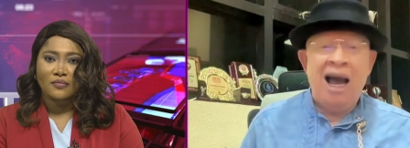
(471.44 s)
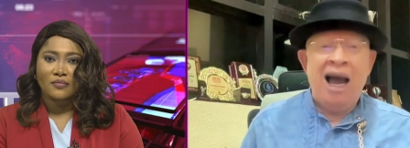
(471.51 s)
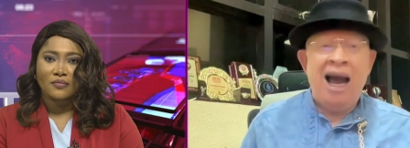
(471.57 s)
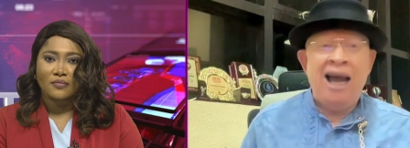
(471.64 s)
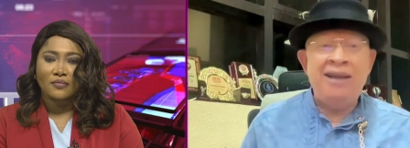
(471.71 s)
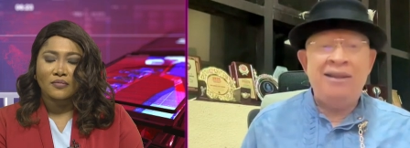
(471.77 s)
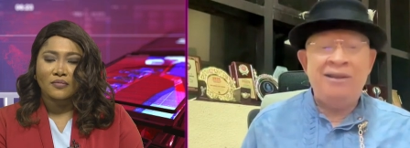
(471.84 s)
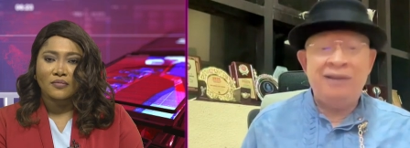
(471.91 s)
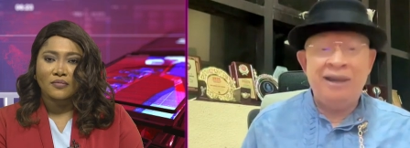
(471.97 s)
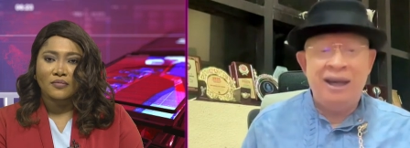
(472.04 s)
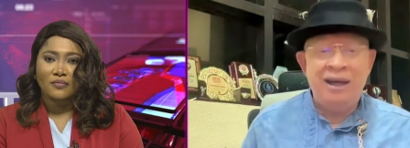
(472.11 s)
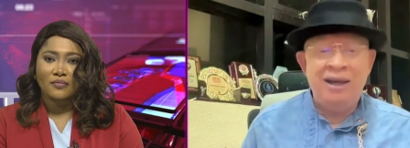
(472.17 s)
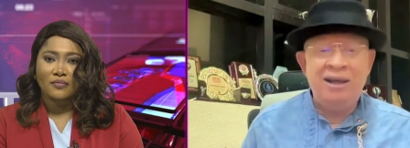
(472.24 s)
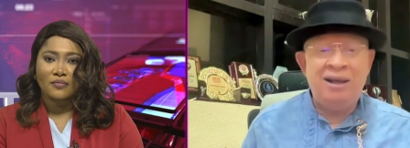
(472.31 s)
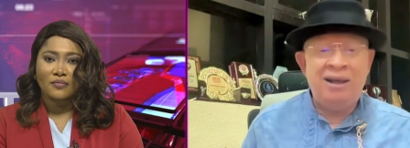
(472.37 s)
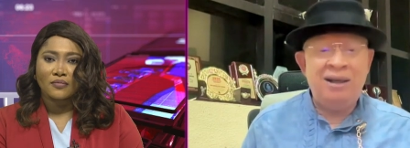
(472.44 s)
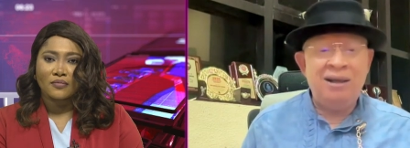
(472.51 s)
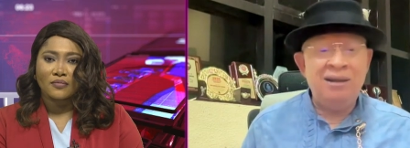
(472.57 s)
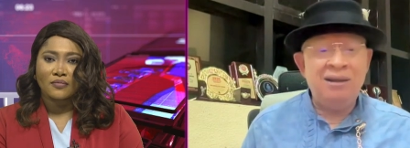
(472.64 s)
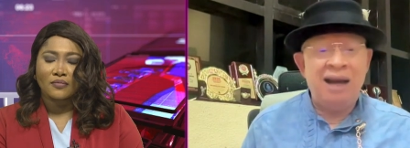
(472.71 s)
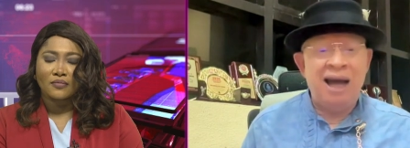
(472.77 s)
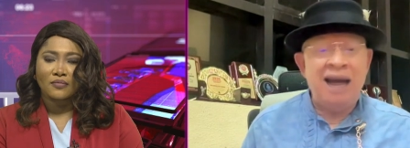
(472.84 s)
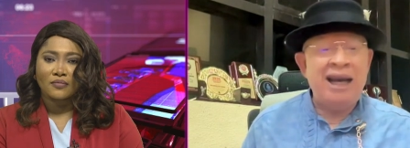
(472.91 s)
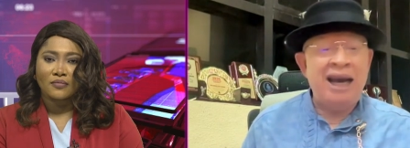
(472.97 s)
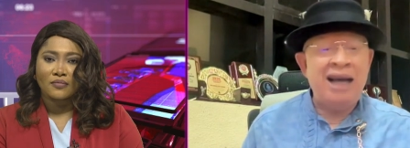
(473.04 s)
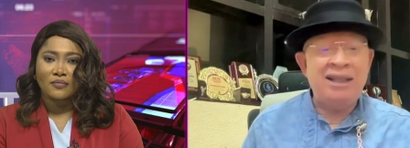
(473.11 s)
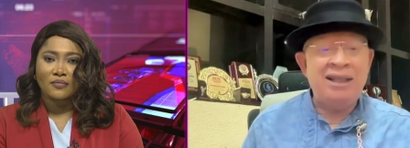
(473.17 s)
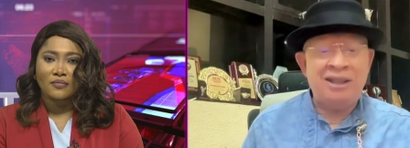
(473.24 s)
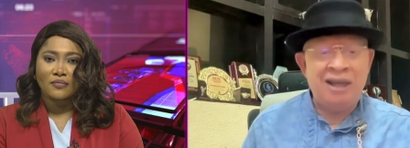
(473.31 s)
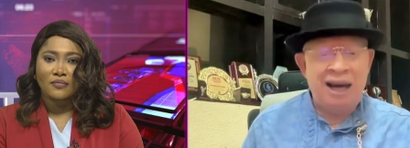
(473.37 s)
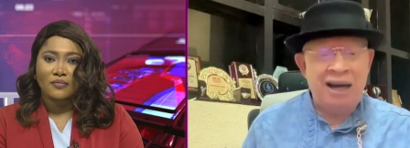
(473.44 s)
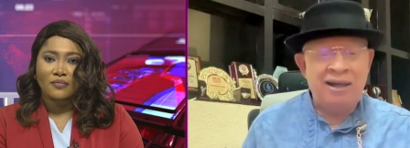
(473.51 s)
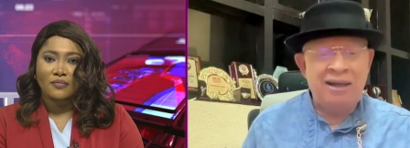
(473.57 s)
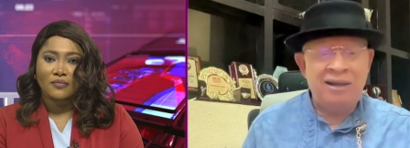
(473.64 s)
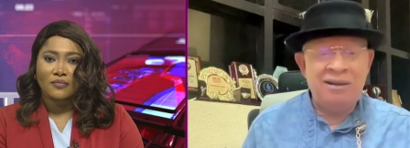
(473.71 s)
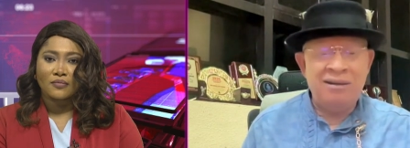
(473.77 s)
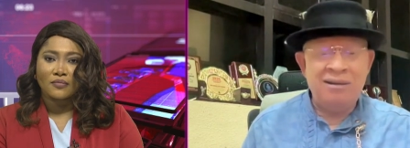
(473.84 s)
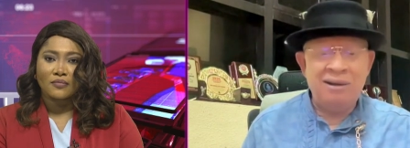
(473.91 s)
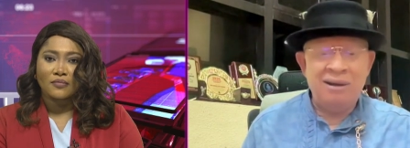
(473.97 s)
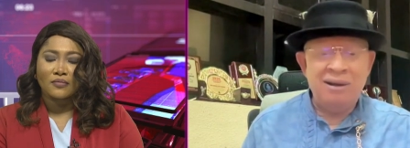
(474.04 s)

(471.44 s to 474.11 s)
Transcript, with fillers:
Speaker 1: I, I think, like I said,